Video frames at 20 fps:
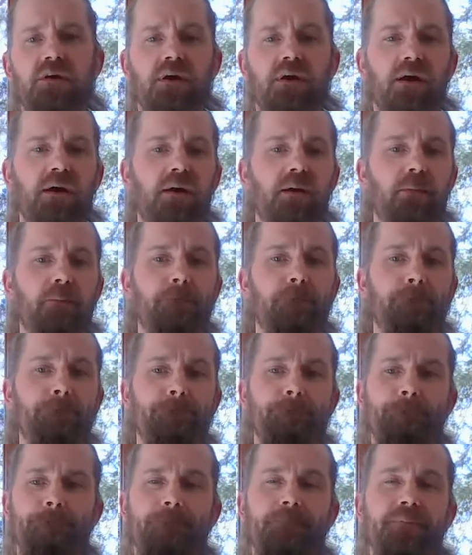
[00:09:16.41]

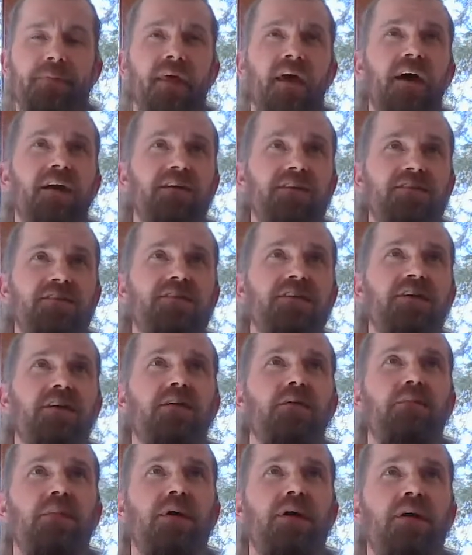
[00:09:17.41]
And you'll see here in
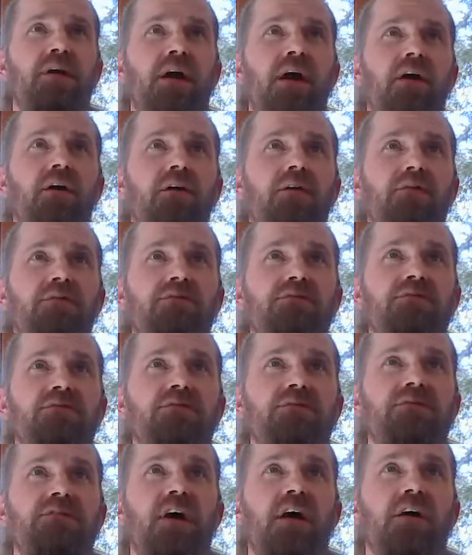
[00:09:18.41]
a minute, I'll
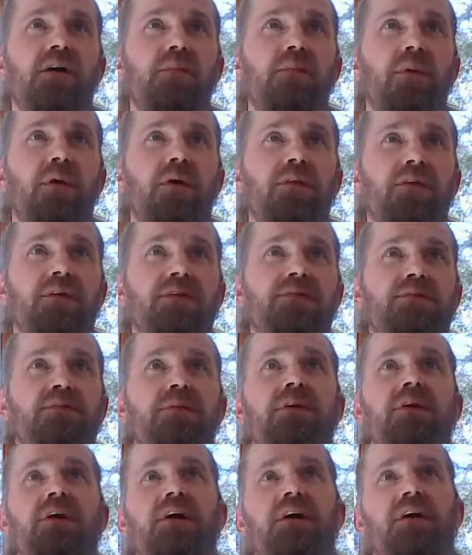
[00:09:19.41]
talk about this,
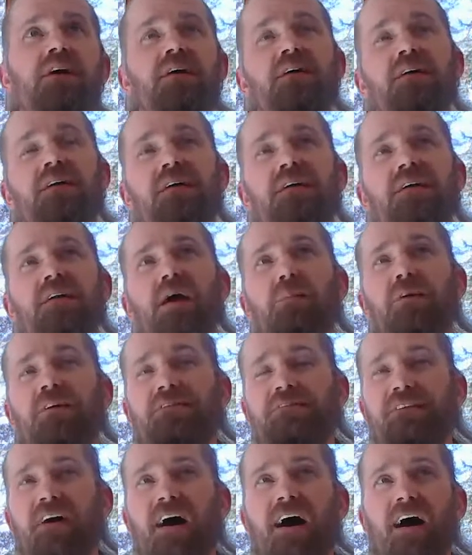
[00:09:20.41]
but number
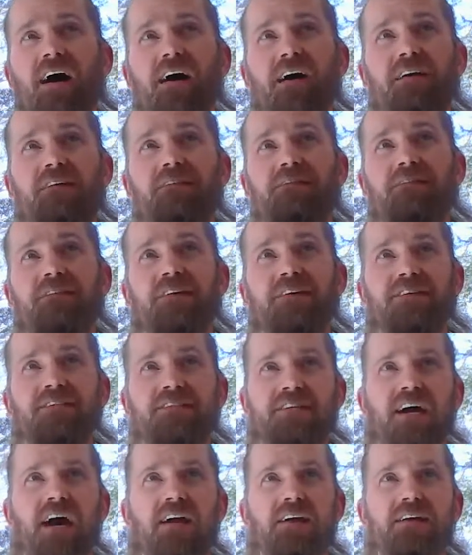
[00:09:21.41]
5 is
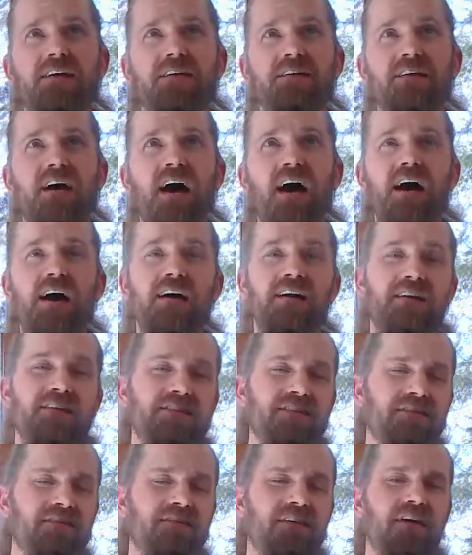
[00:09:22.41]
the ideal diet, and it's
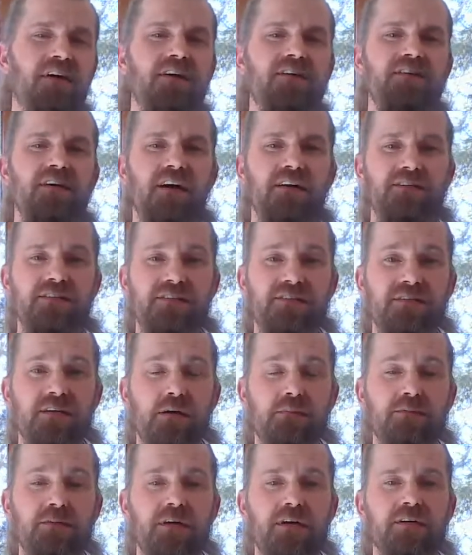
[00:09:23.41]
a very touchy
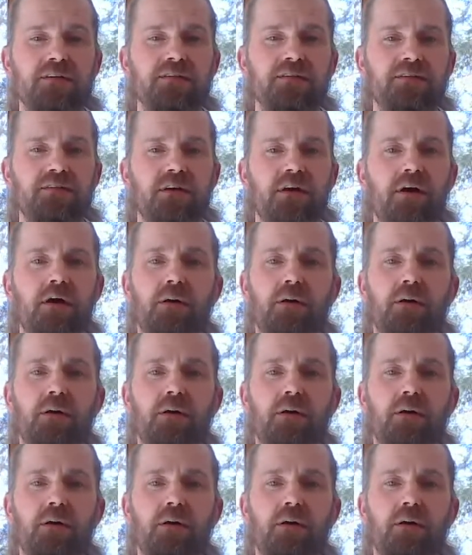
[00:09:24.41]
subject.